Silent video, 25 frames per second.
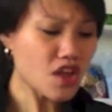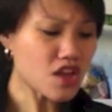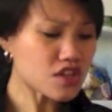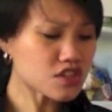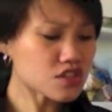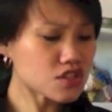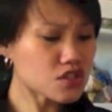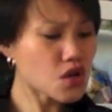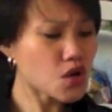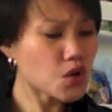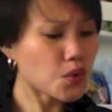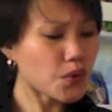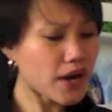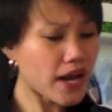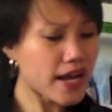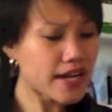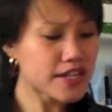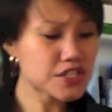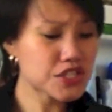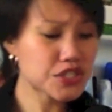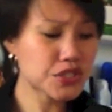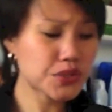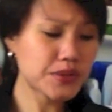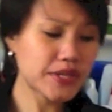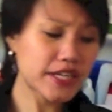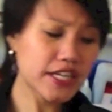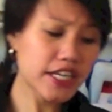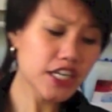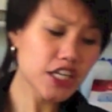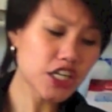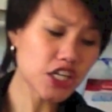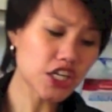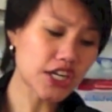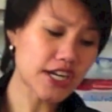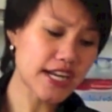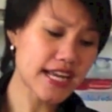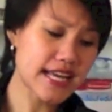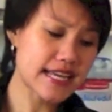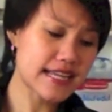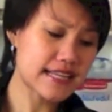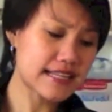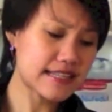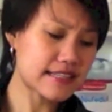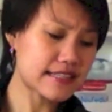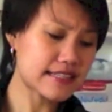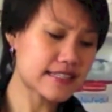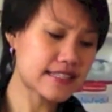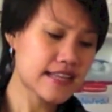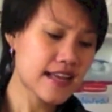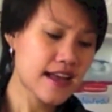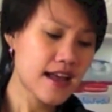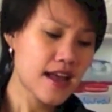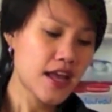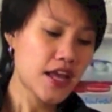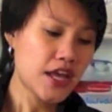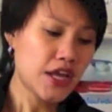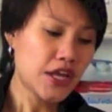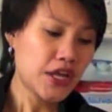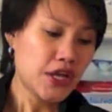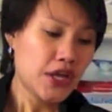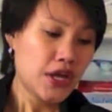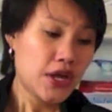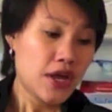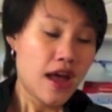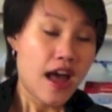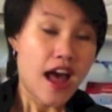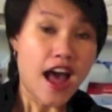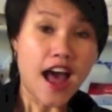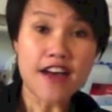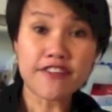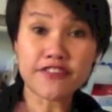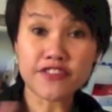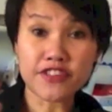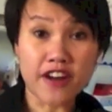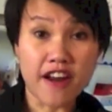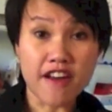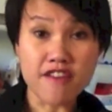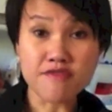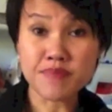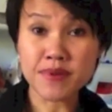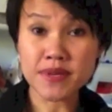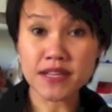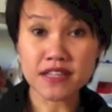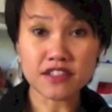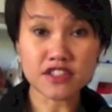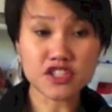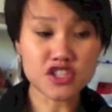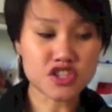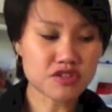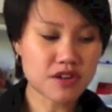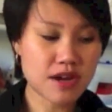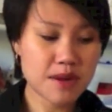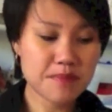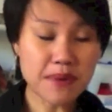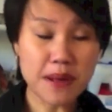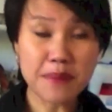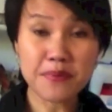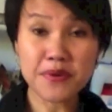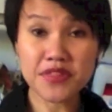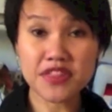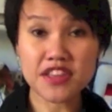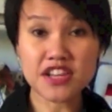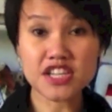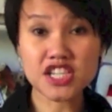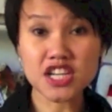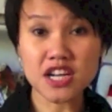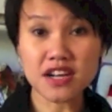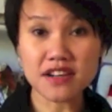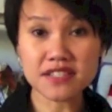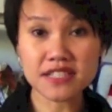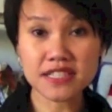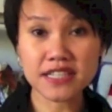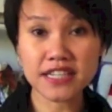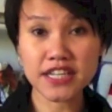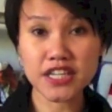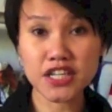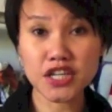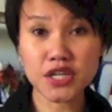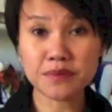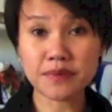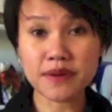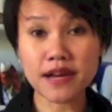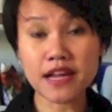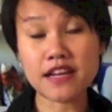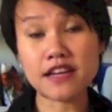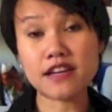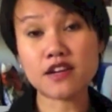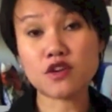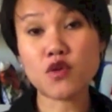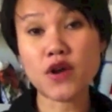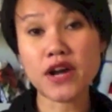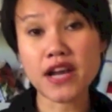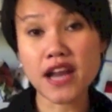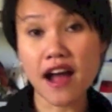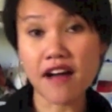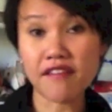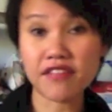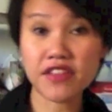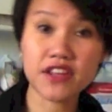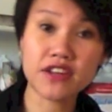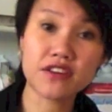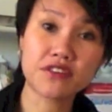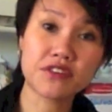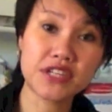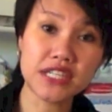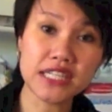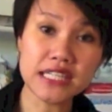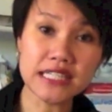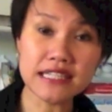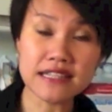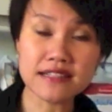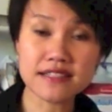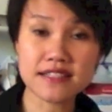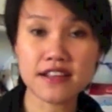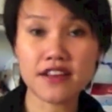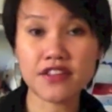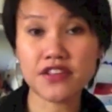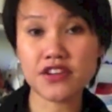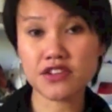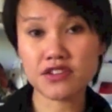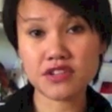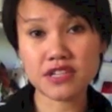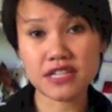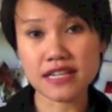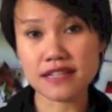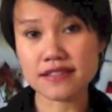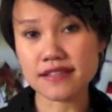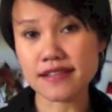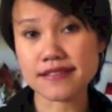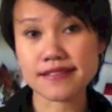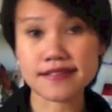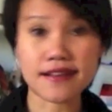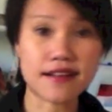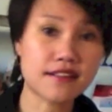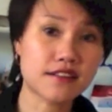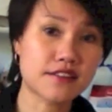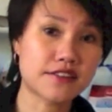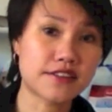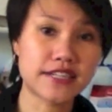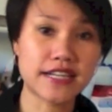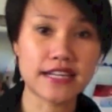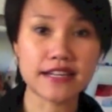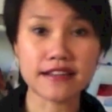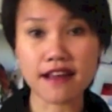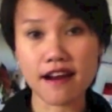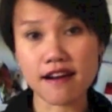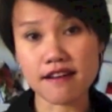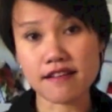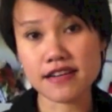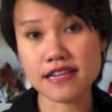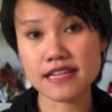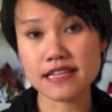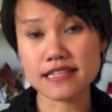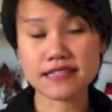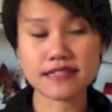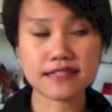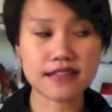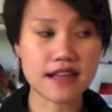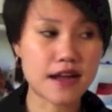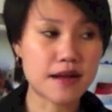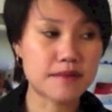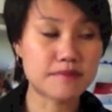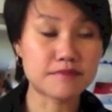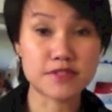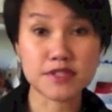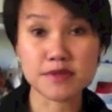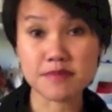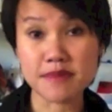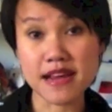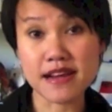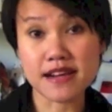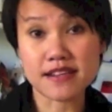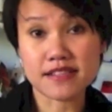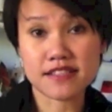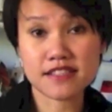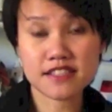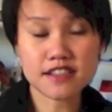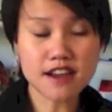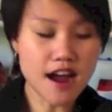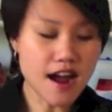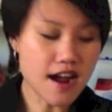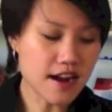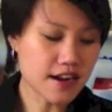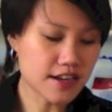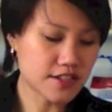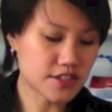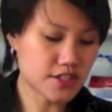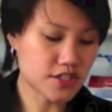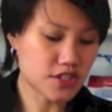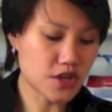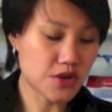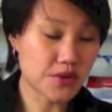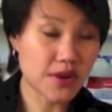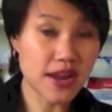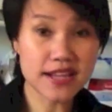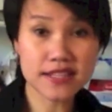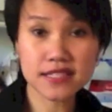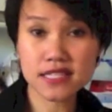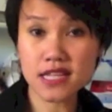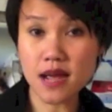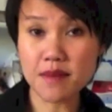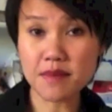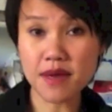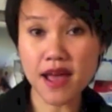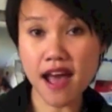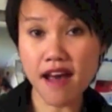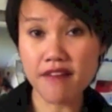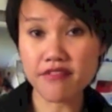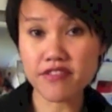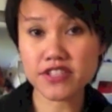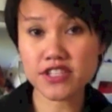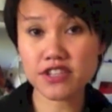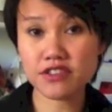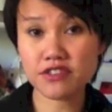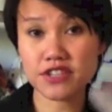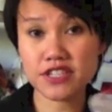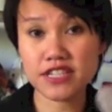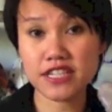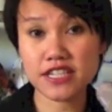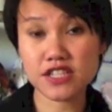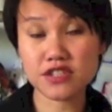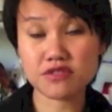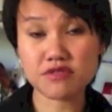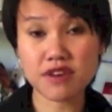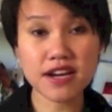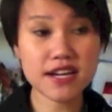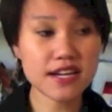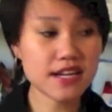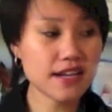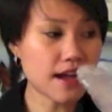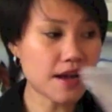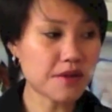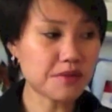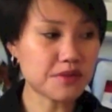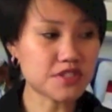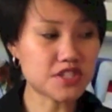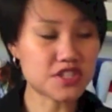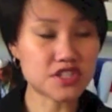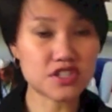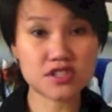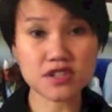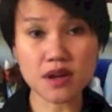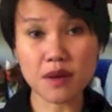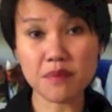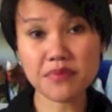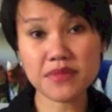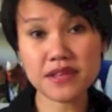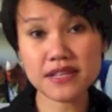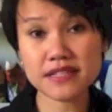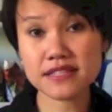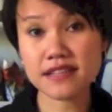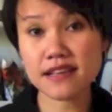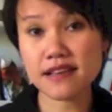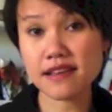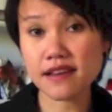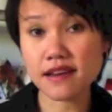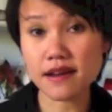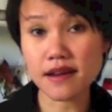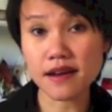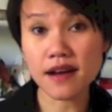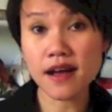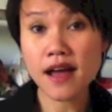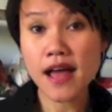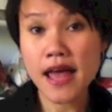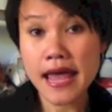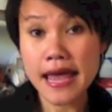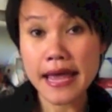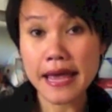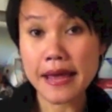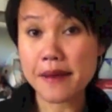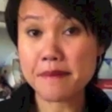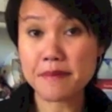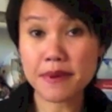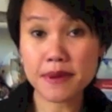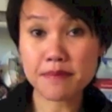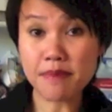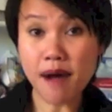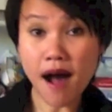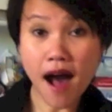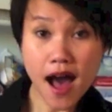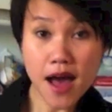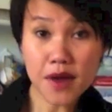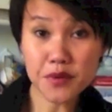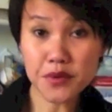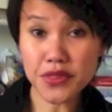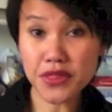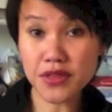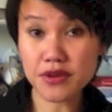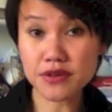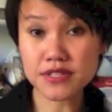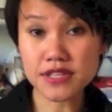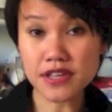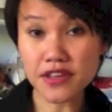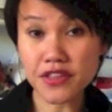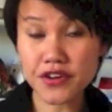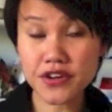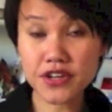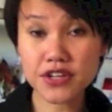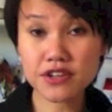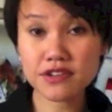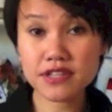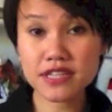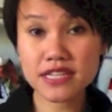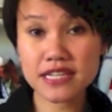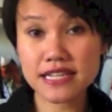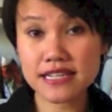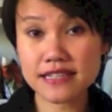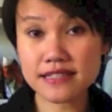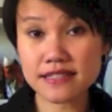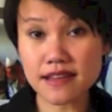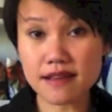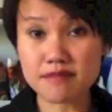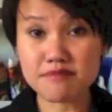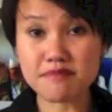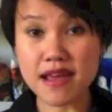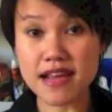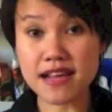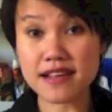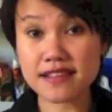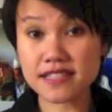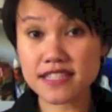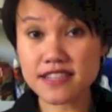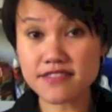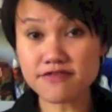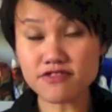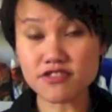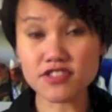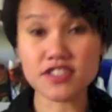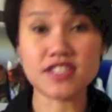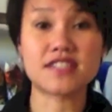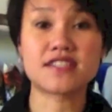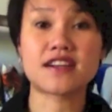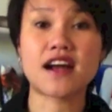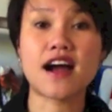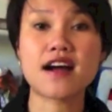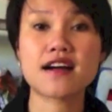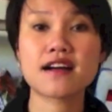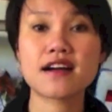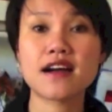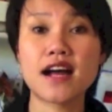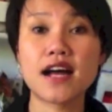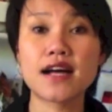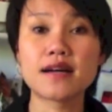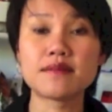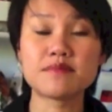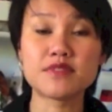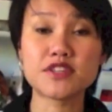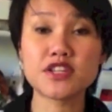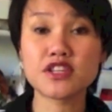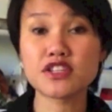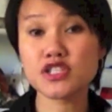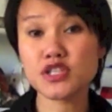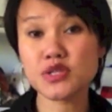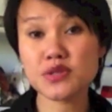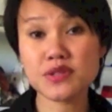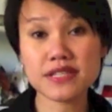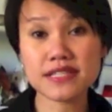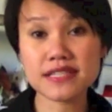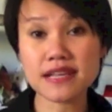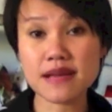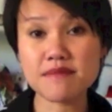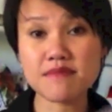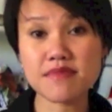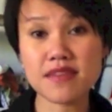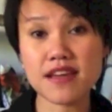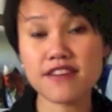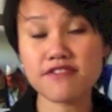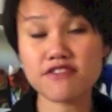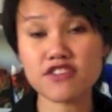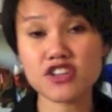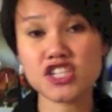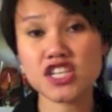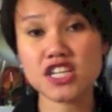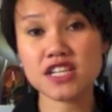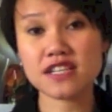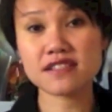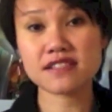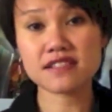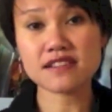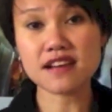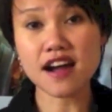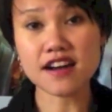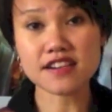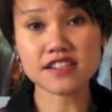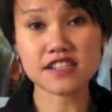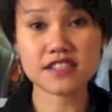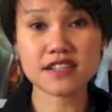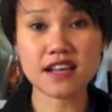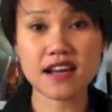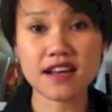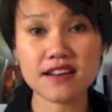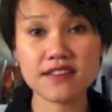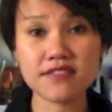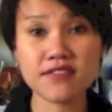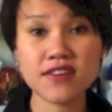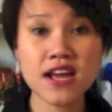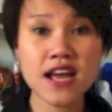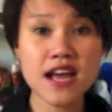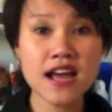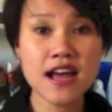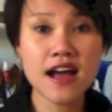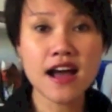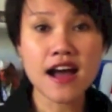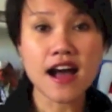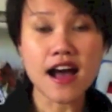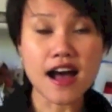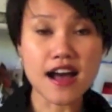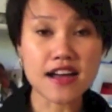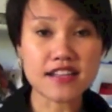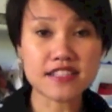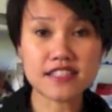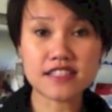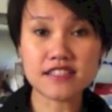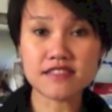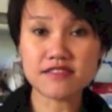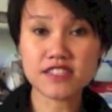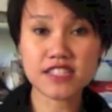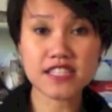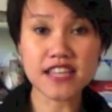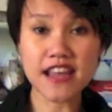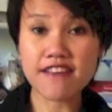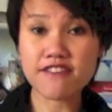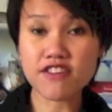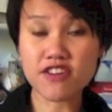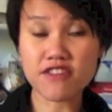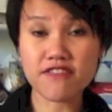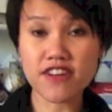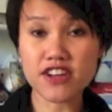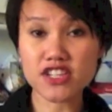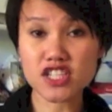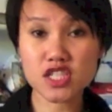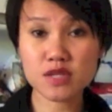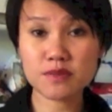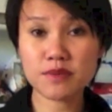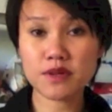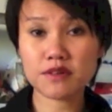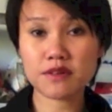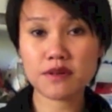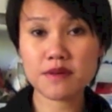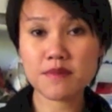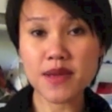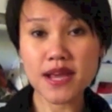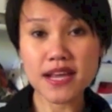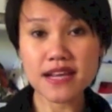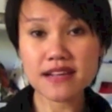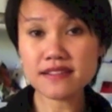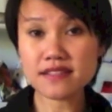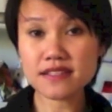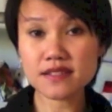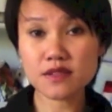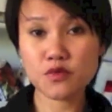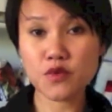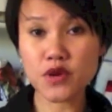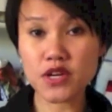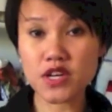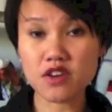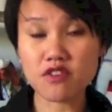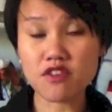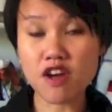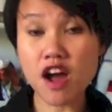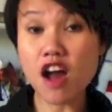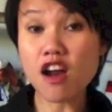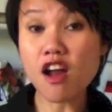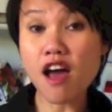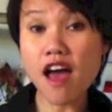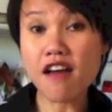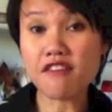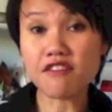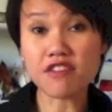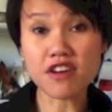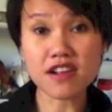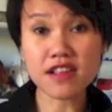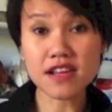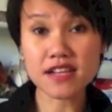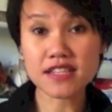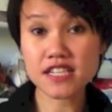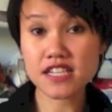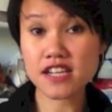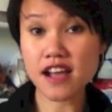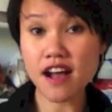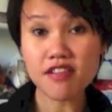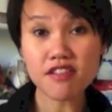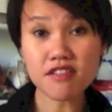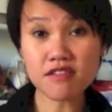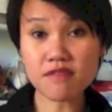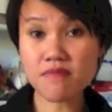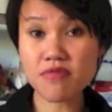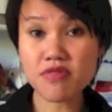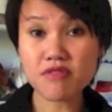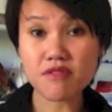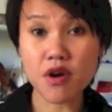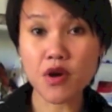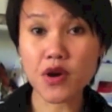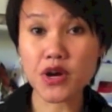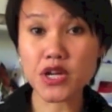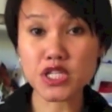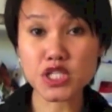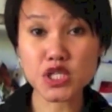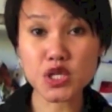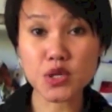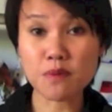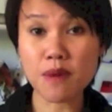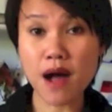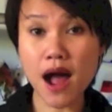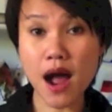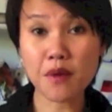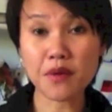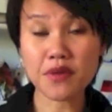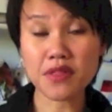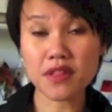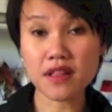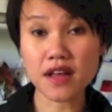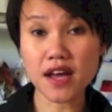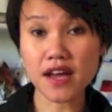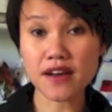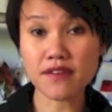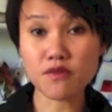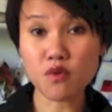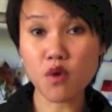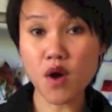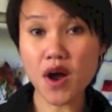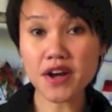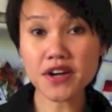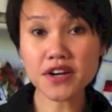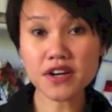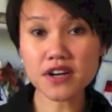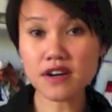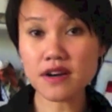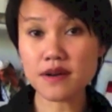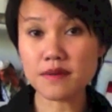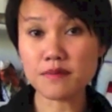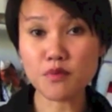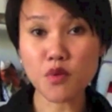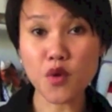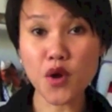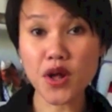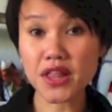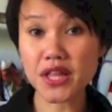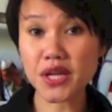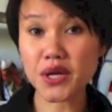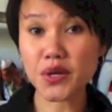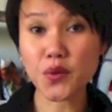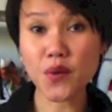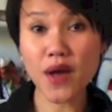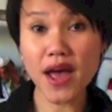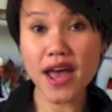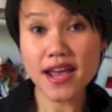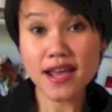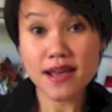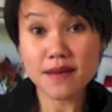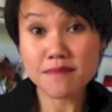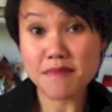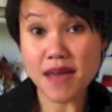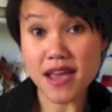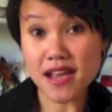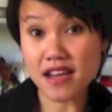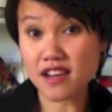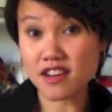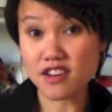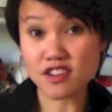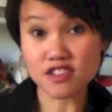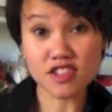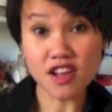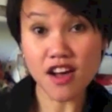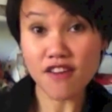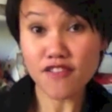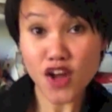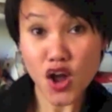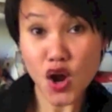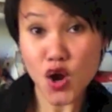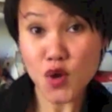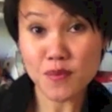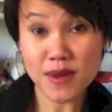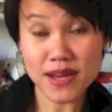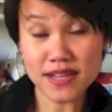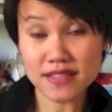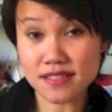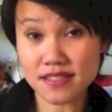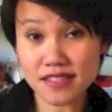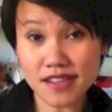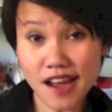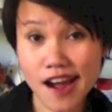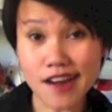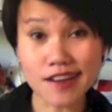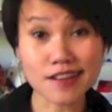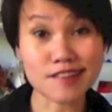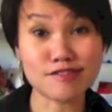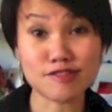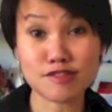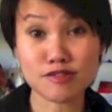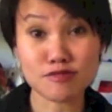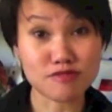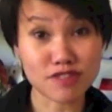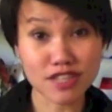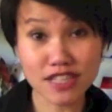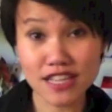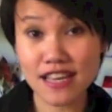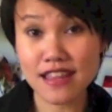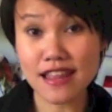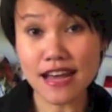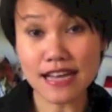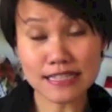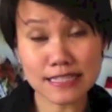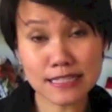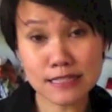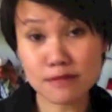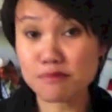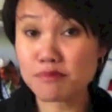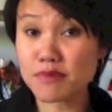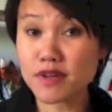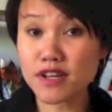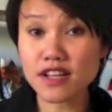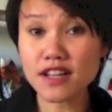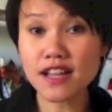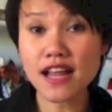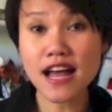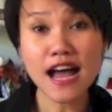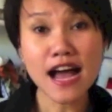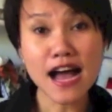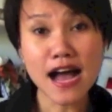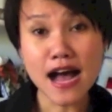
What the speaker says: So what I do here is, after I've peeled shrimp, I put the shells in here, but I didn't quite have the ingredients, the other ingredients like celery and carrots, to make a stock. And so next time I have these ingredients ready, I will just dump this in a big pot with those other ingredients and make a seafood stock. You can do the same thing for chicken stock, just kind of save your vegetable remains, and when you've got everything together, throw it into a pot with a lot of water and boil it away and make yourself a homemade stock. It's really that simple.